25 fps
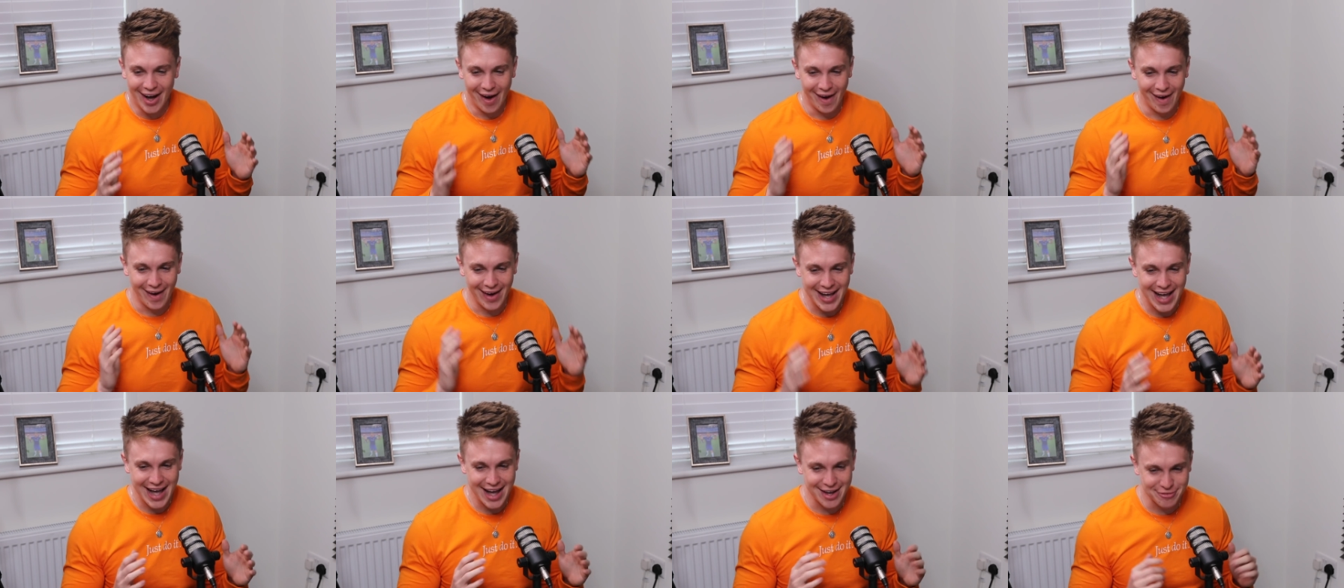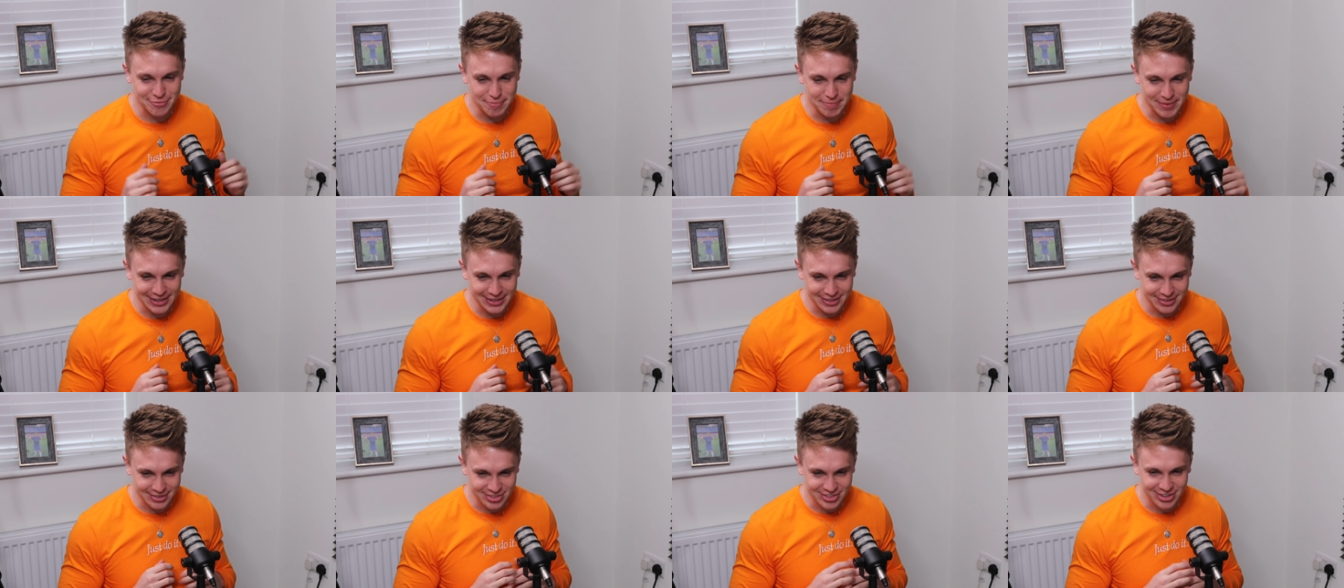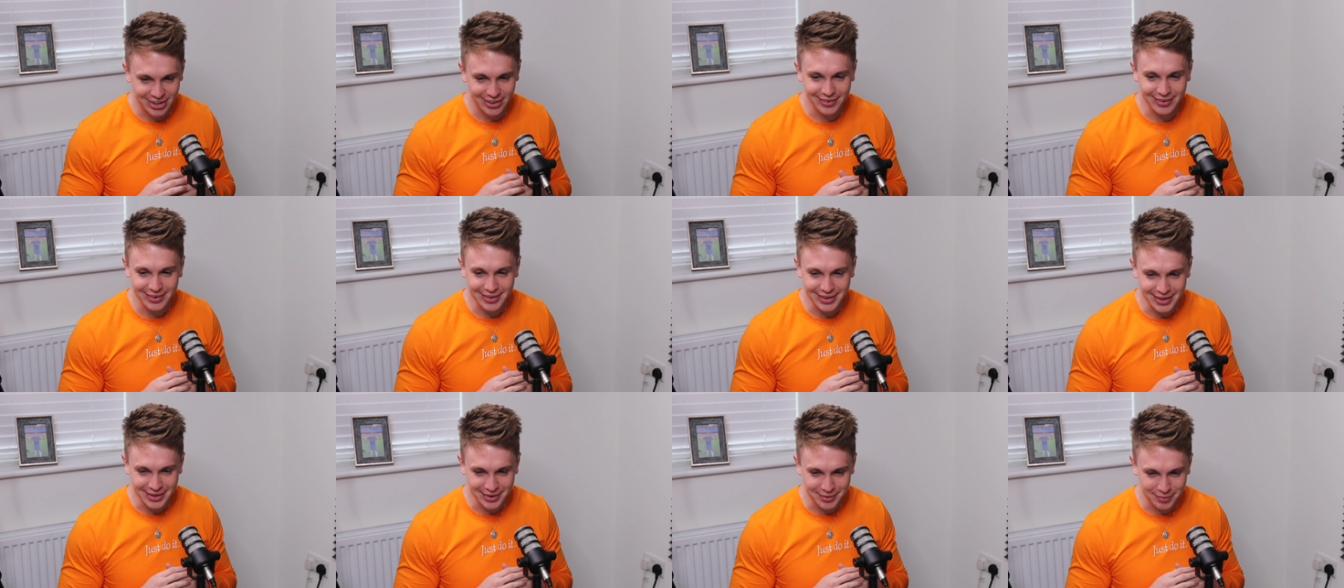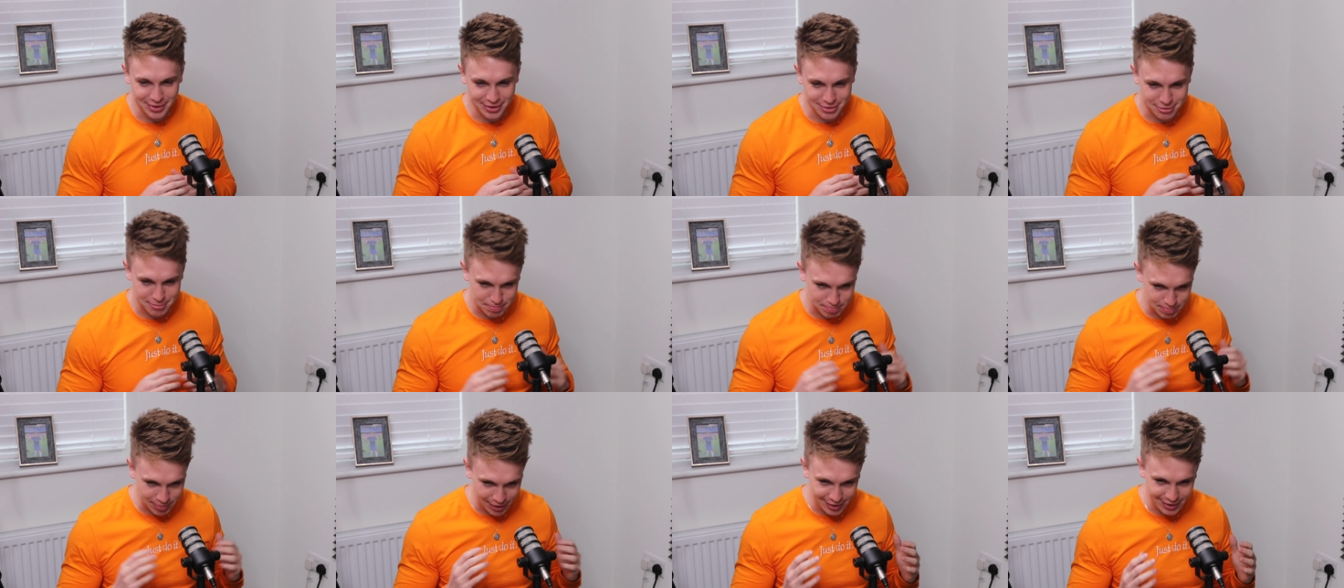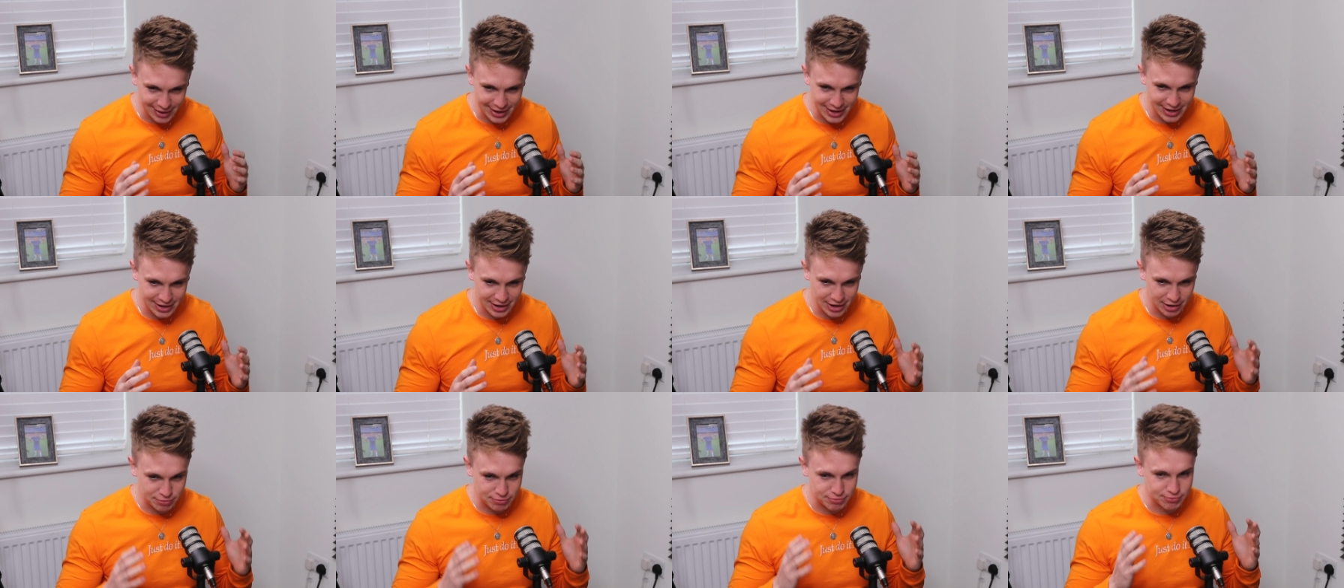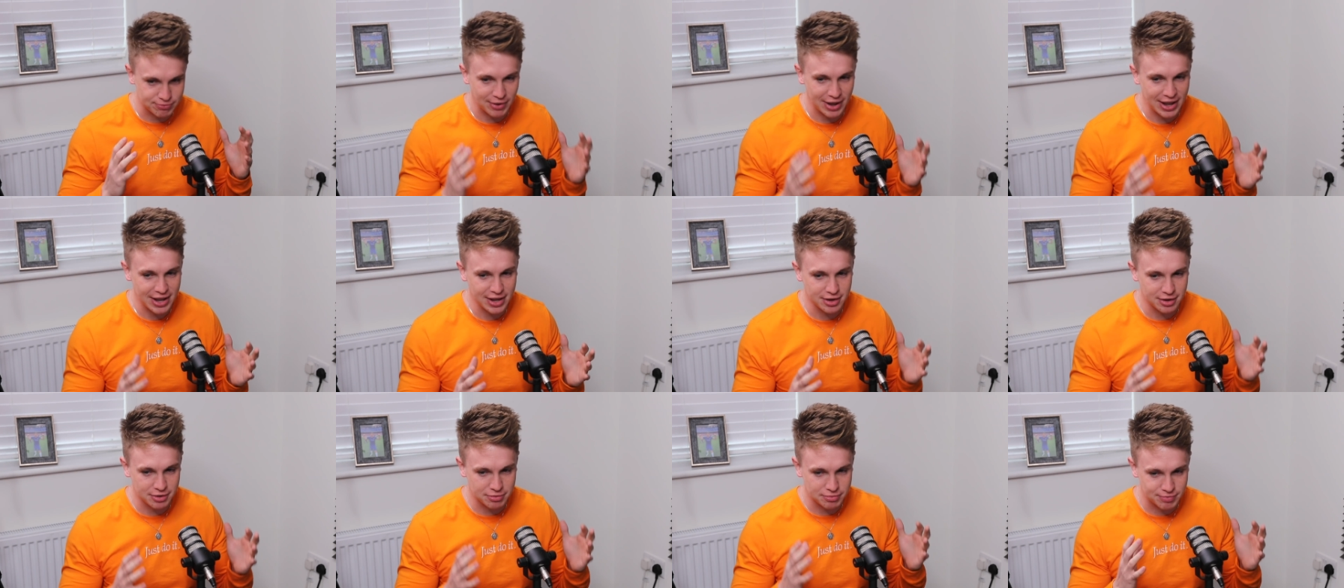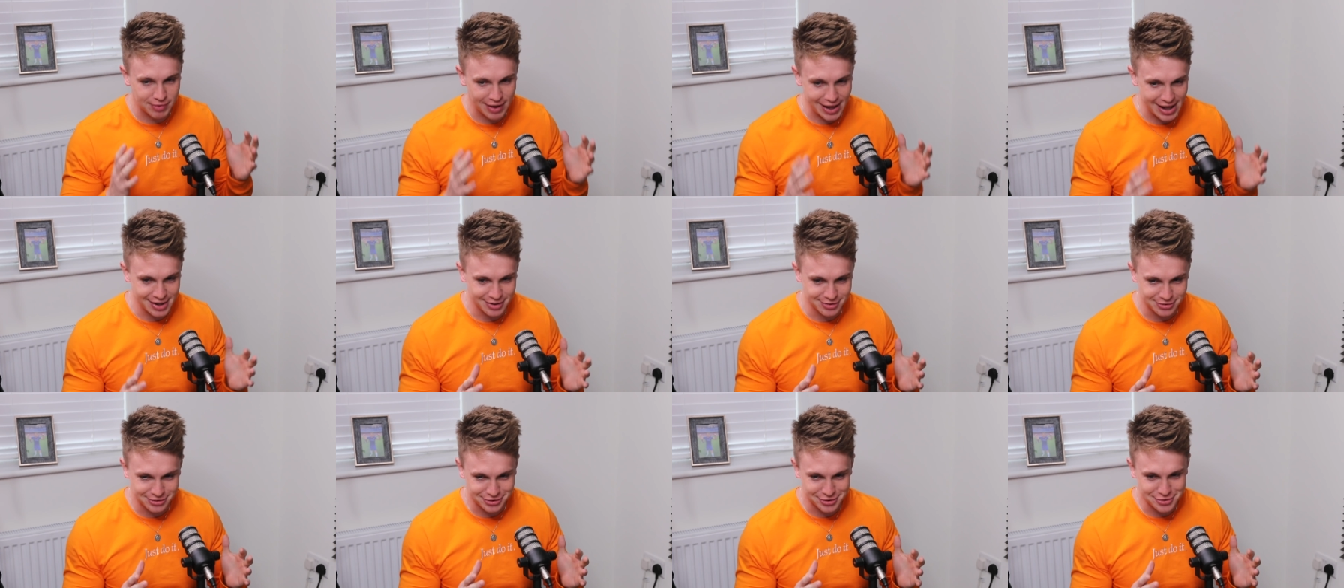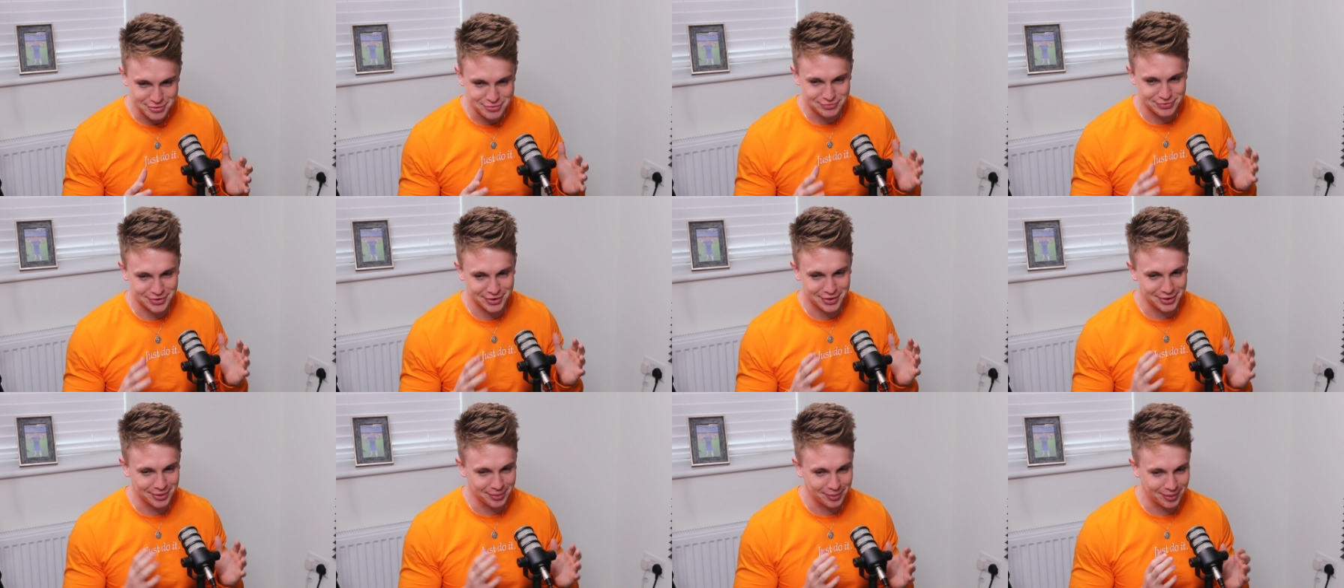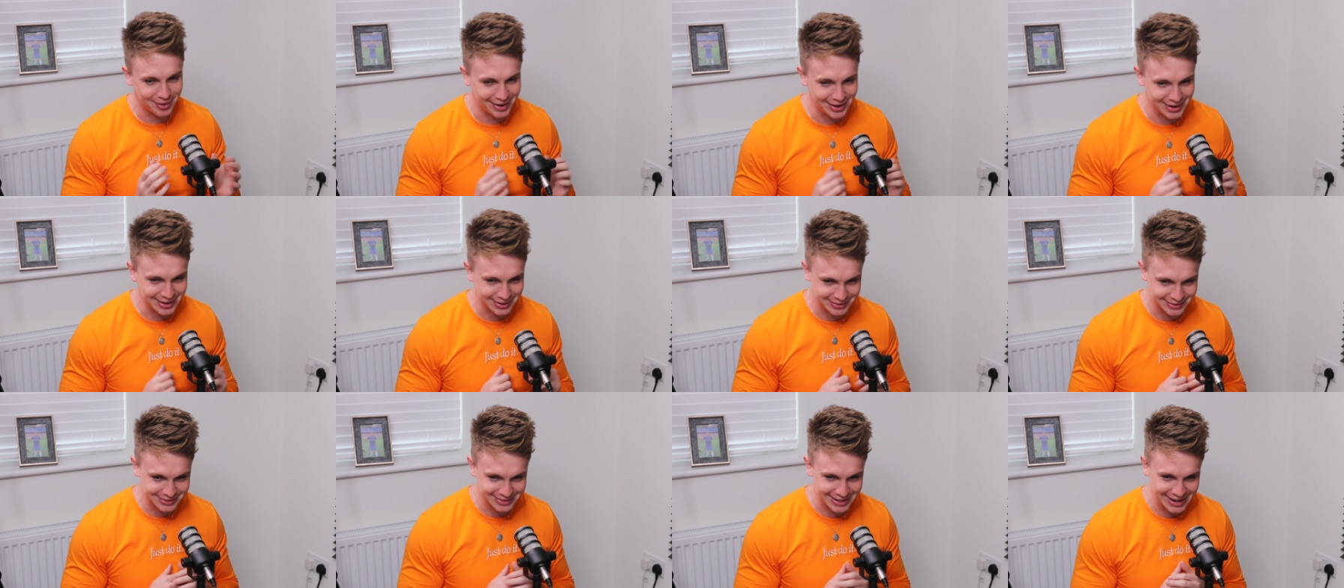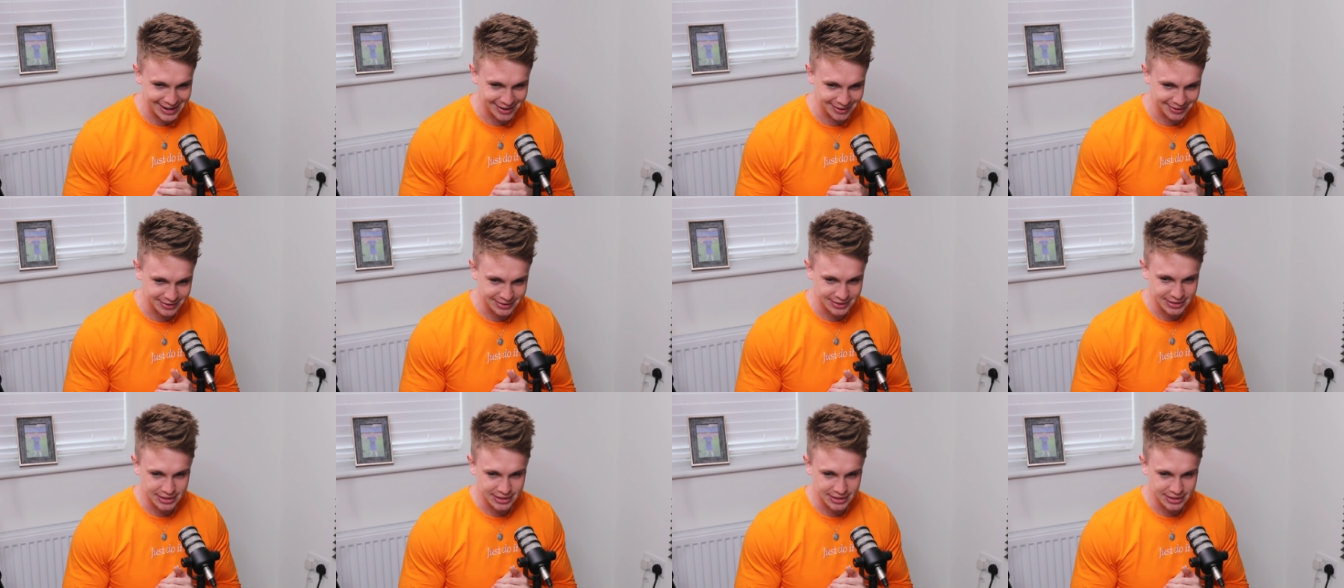have been toying with buying a fake vag for a while now.